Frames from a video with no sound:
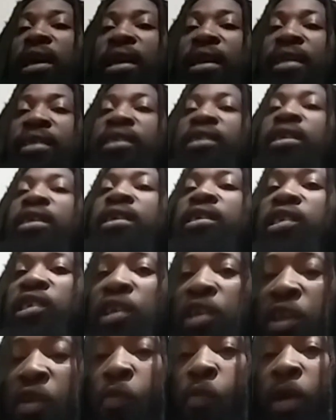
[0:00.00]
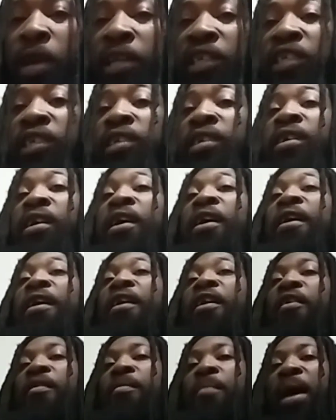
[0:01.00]
and it's a continuation
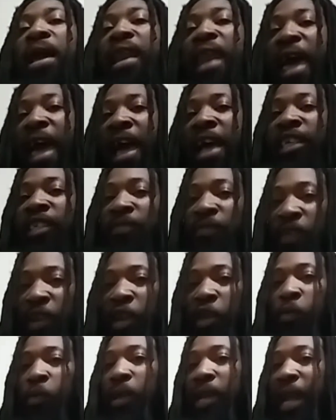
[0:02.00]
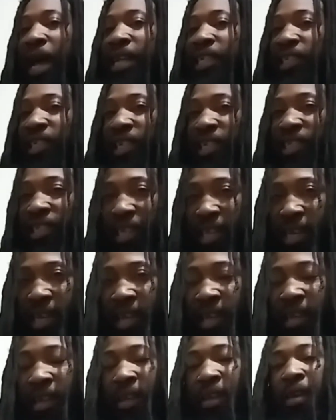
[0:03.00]
of my last video that I just
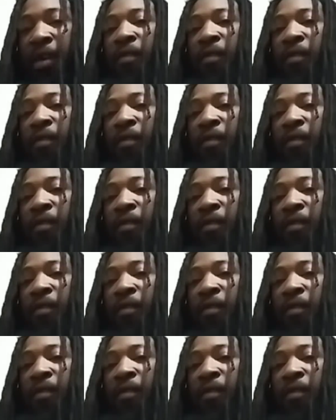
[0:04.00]
did